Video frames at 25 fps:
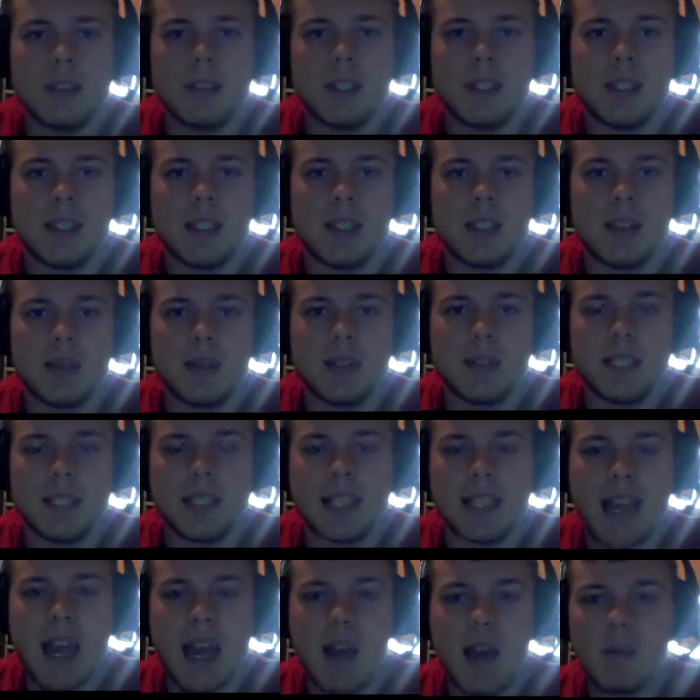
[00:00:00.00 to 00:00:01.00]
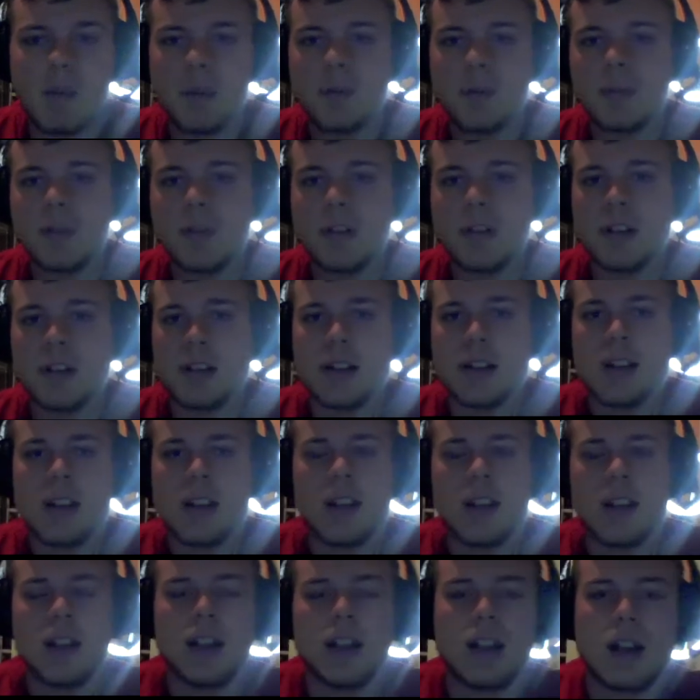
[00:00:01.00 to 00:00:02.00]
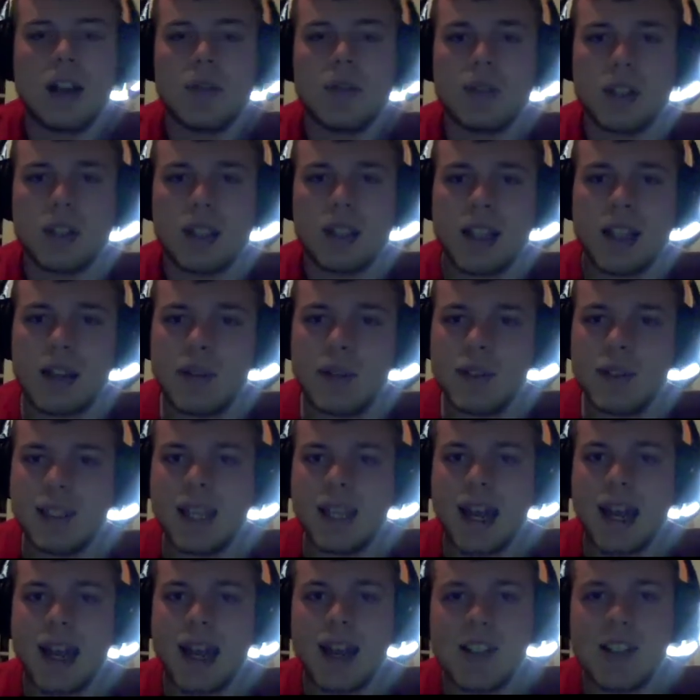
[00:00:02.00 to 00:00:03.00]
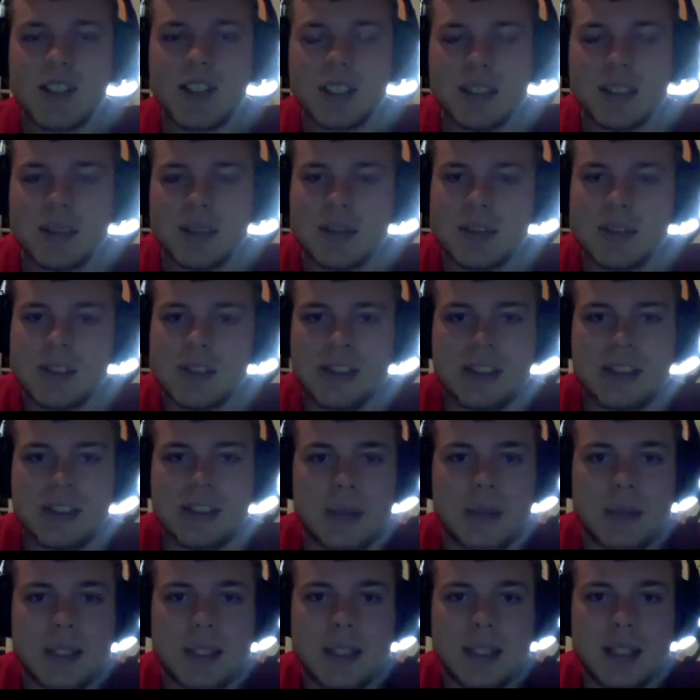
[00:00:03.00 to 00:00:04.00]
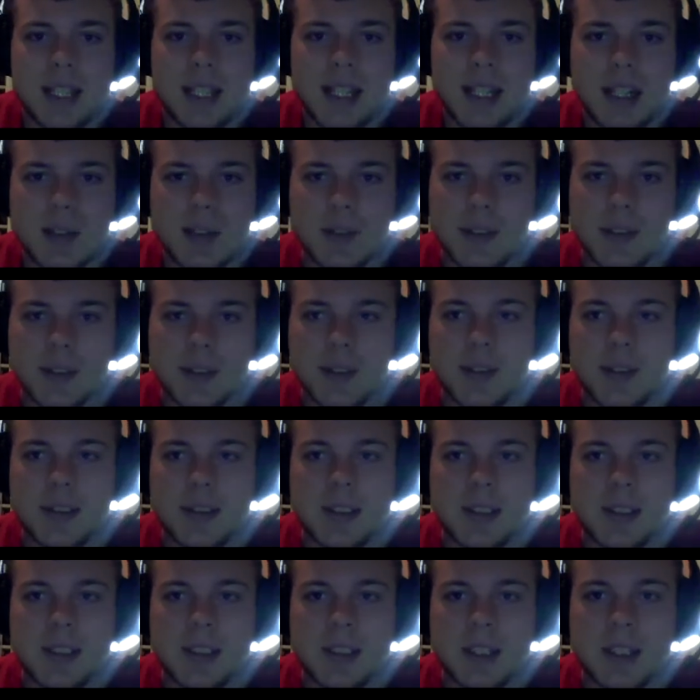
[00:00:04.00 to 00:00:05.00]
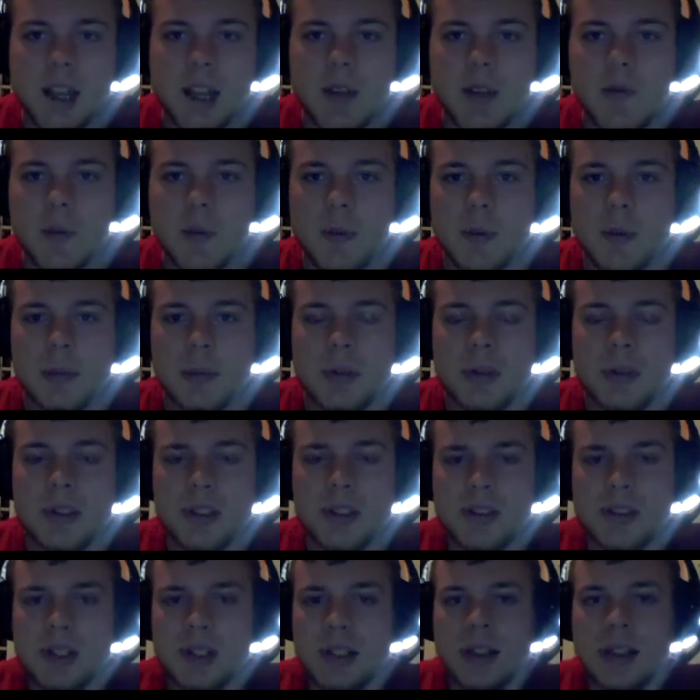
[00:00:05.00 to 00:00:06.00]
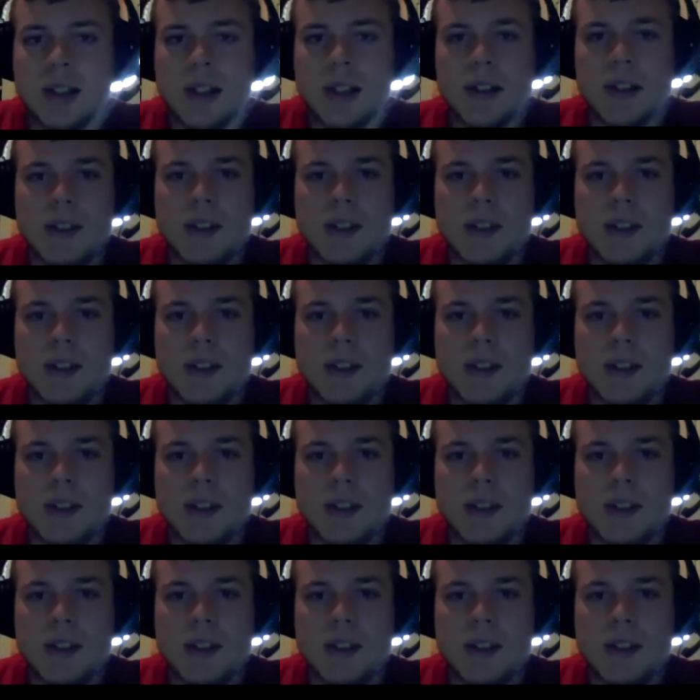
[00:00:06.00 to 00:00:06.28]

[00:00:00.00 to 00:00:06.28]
the gap for covering that with cash, and it was just something that I was comfortable pulling the trigger on.